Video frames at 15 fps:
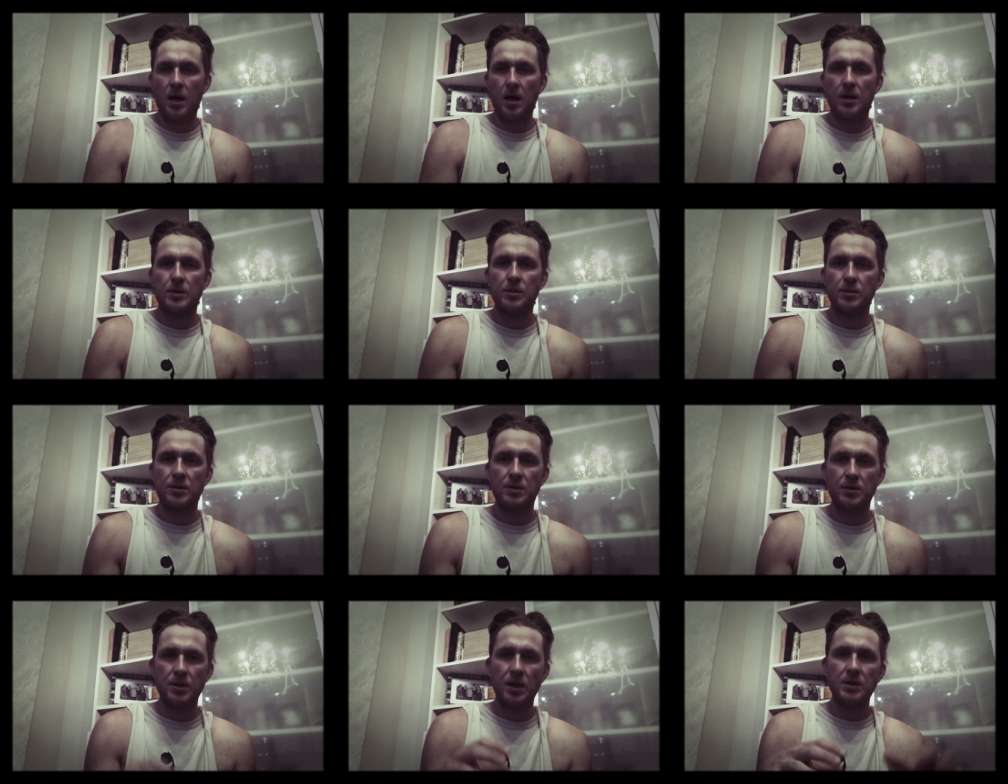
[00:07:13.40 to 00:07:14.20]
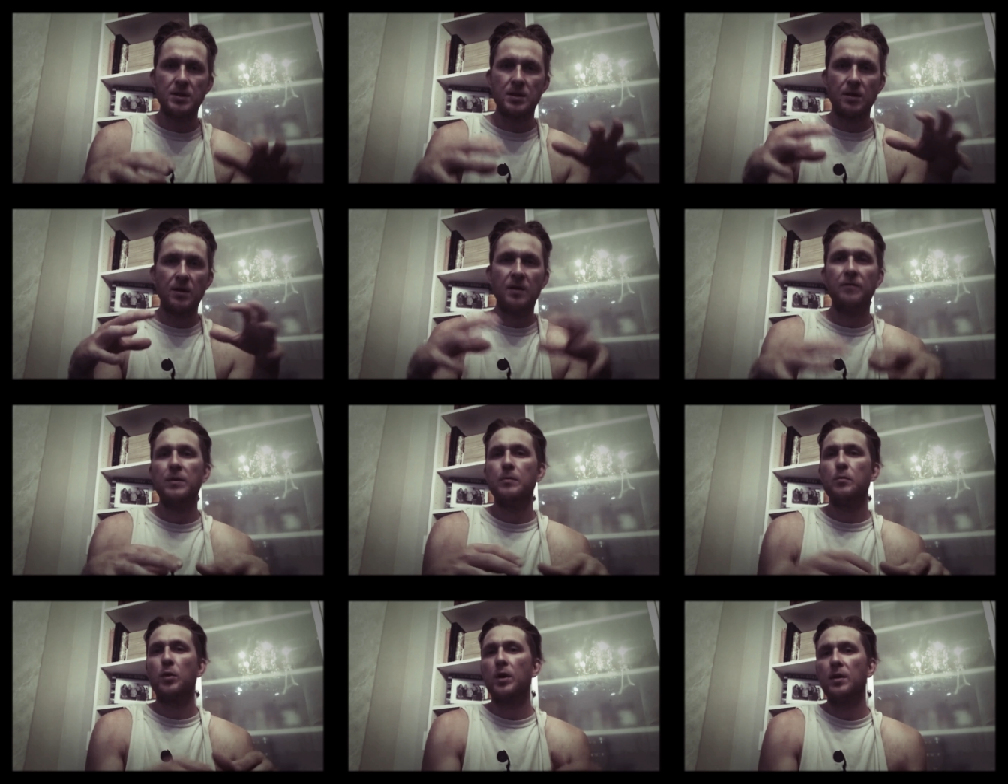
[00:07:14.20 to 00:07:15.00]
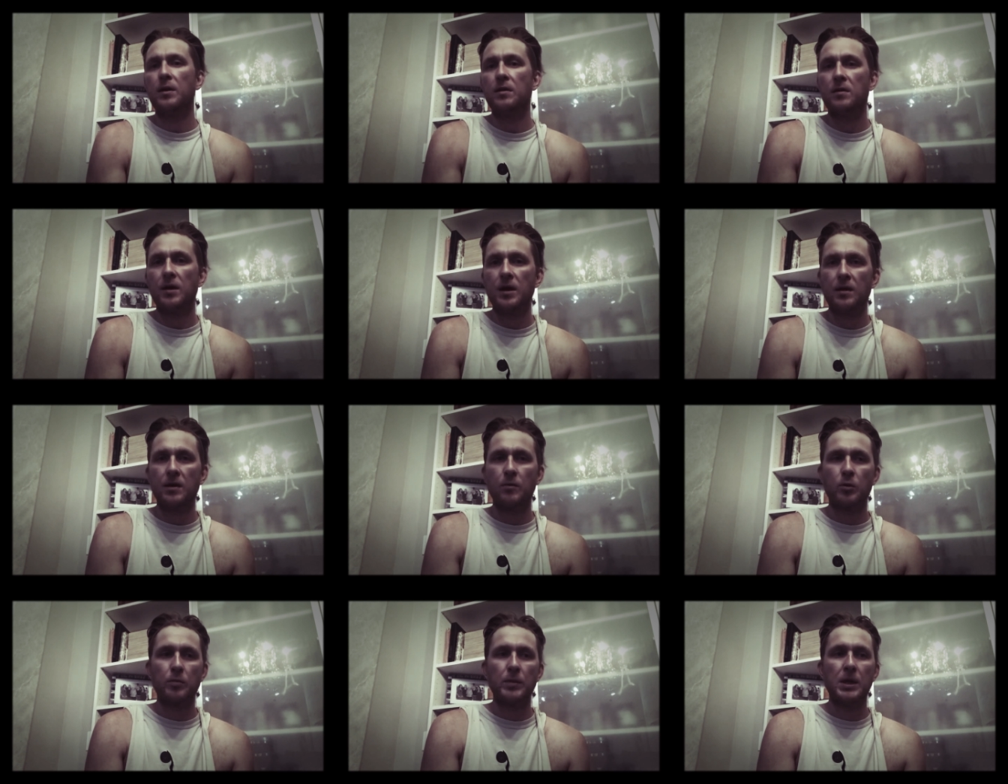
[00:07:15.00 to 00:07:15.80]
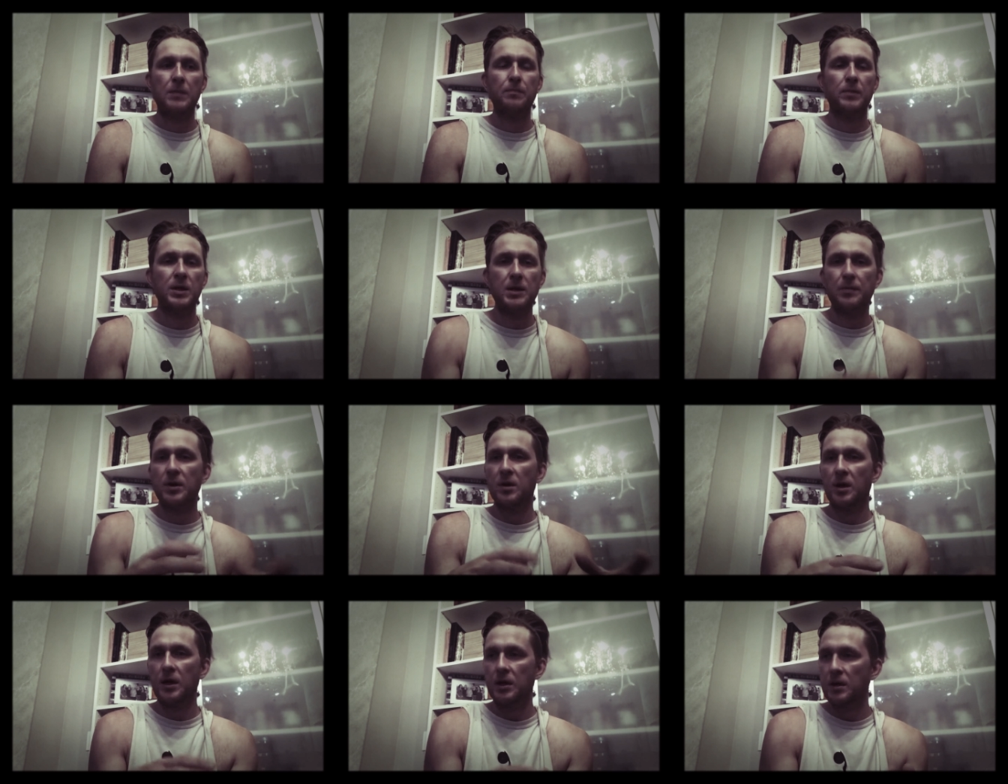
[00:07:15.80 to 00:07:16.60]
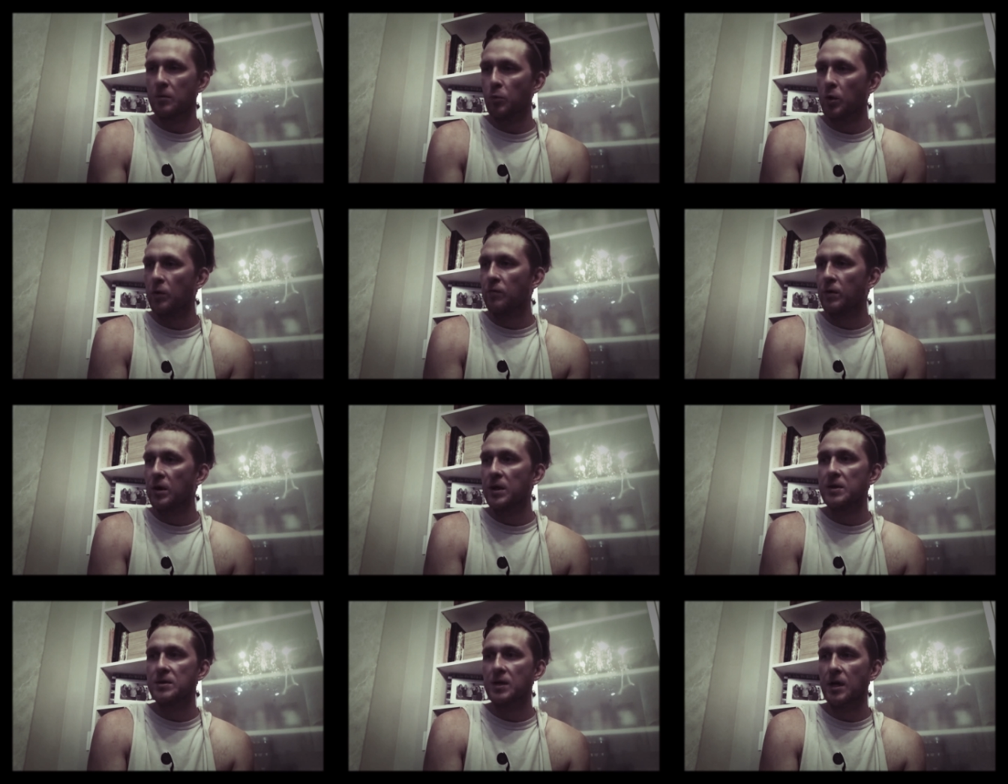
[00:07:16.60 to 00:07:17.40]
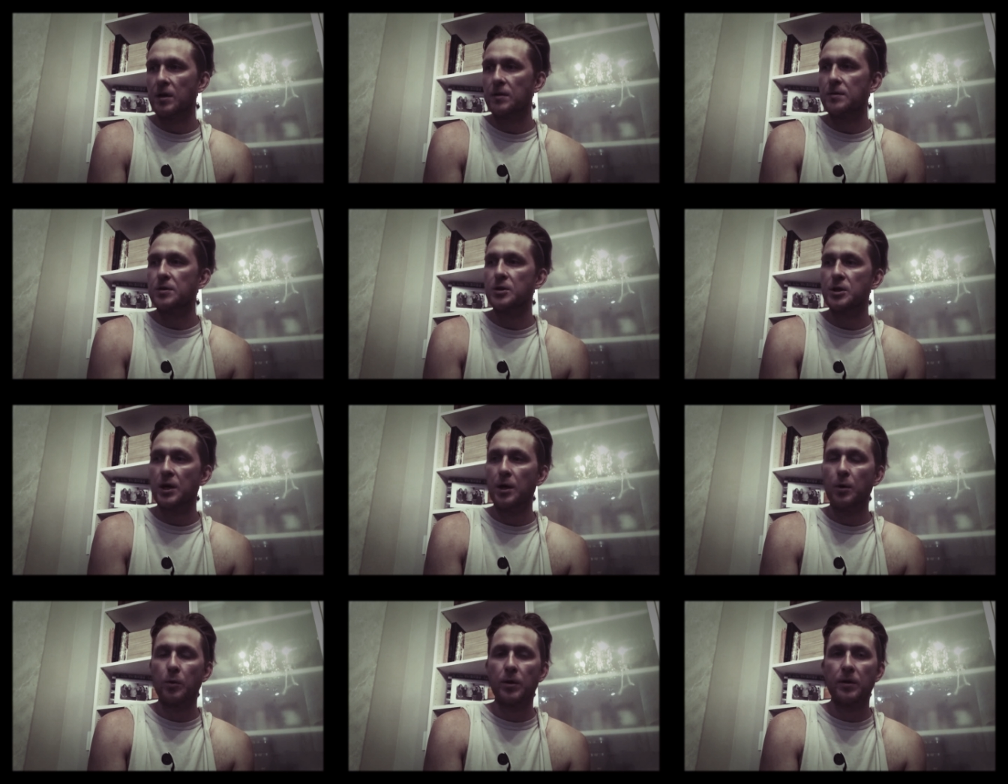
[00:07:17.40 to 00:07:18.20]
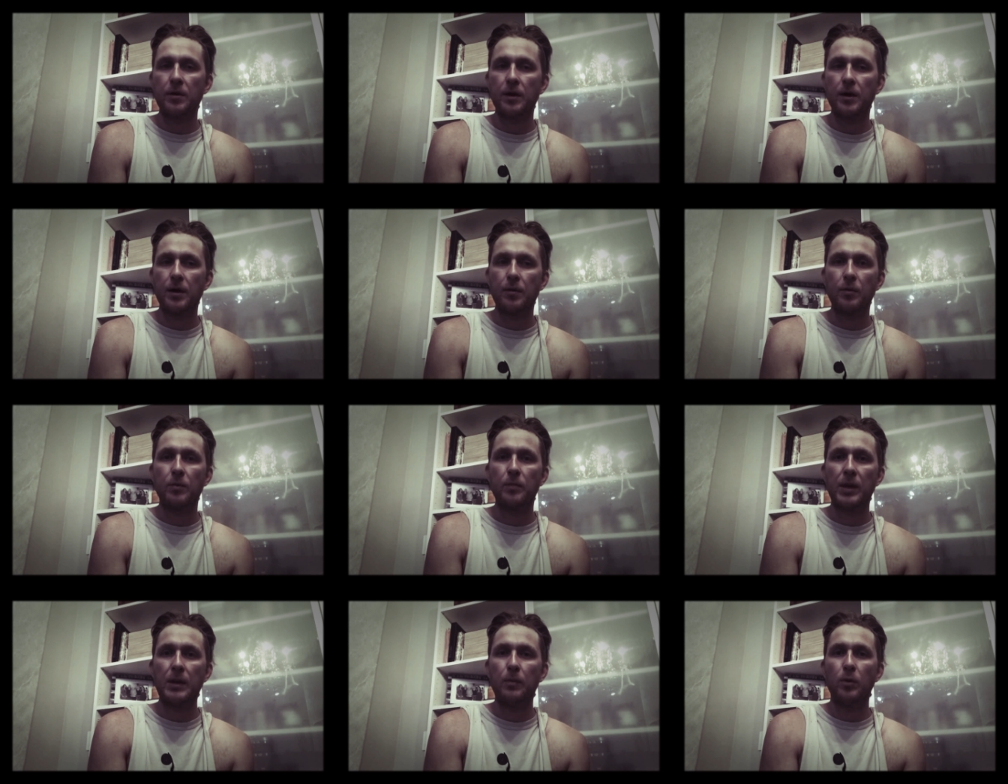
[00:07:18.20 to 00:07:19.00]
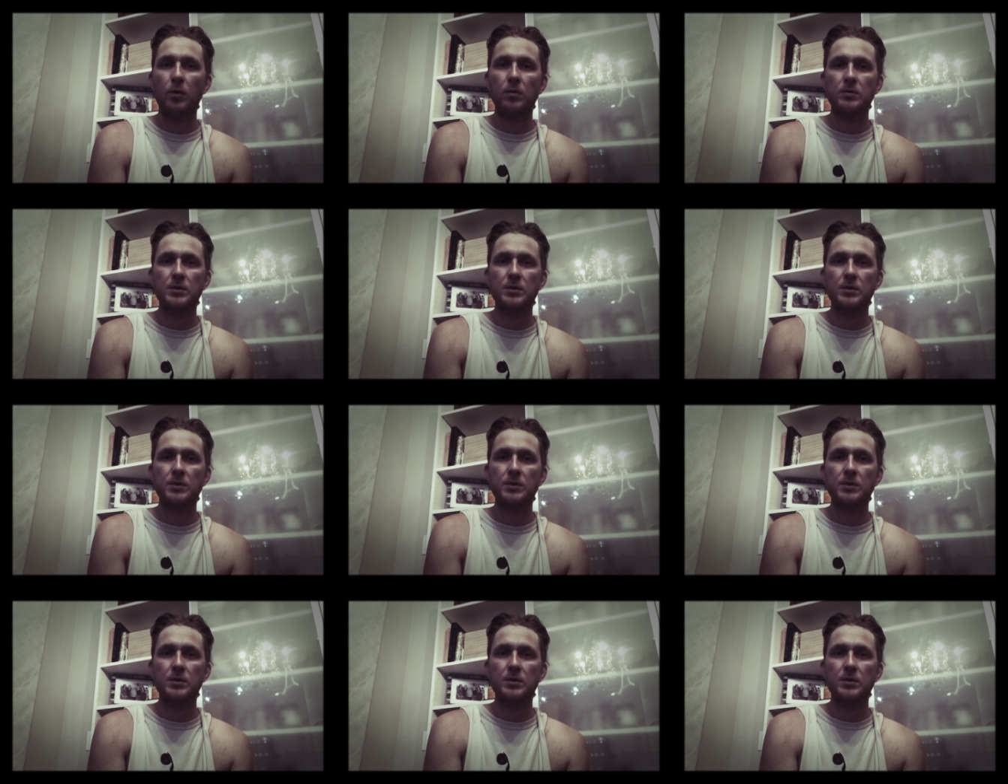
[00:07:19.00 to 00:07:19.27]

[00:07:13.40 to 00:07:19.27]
So it's this nice living, breathing thing that we're manipulating, and we're really excited to share with people.